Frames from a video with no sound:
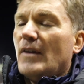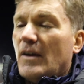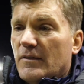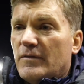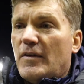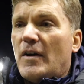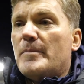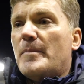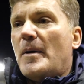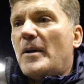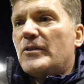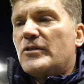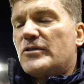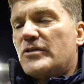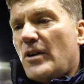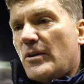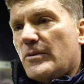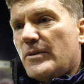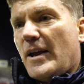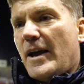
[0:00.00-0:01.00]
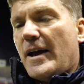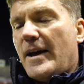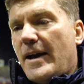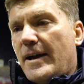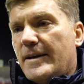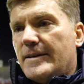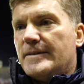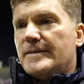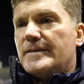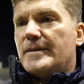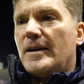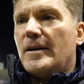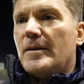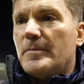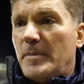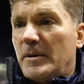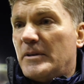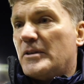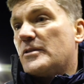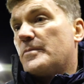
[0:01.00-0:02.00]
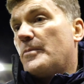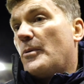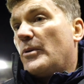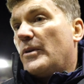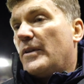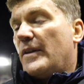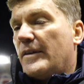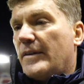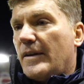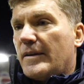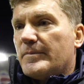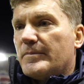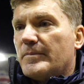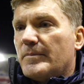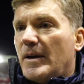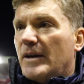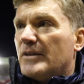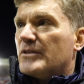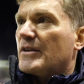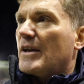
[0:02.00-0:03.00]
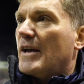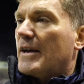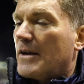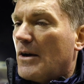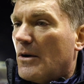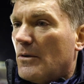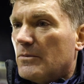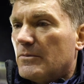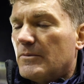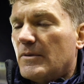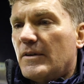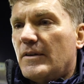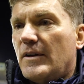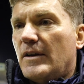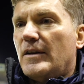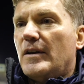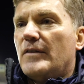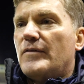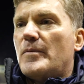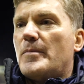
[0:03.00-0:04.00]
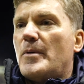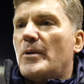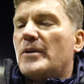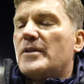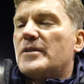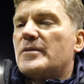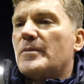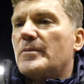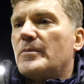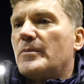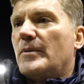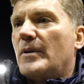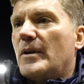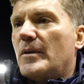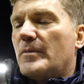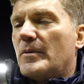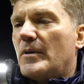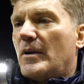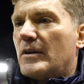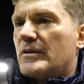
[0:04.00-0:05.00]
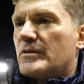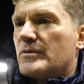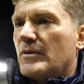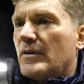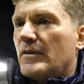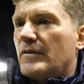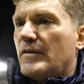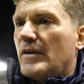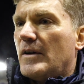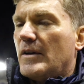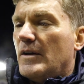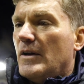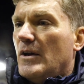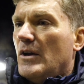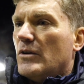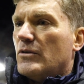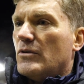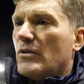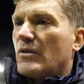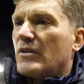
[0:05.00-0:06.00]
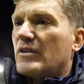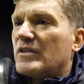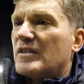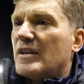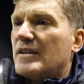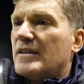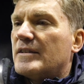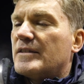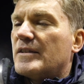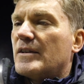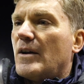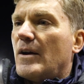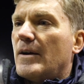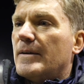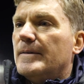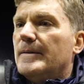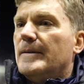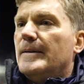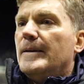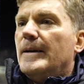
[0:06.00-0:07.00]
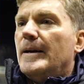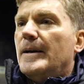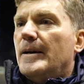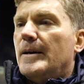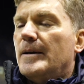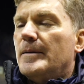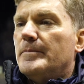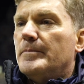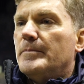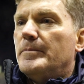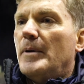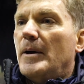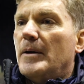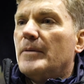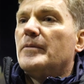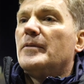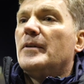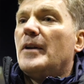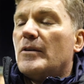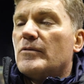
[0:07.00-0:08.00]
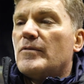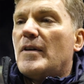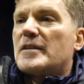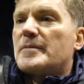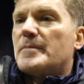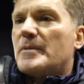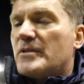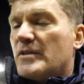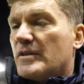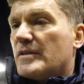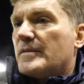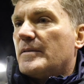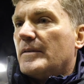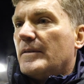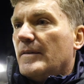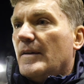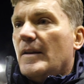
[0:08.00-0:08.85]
Very much so, yeah. And a bit disappointed that they managed to get a goal, if I'm honest. You know, we'd like to have not conceded tonight. But, you know, Rasmus is...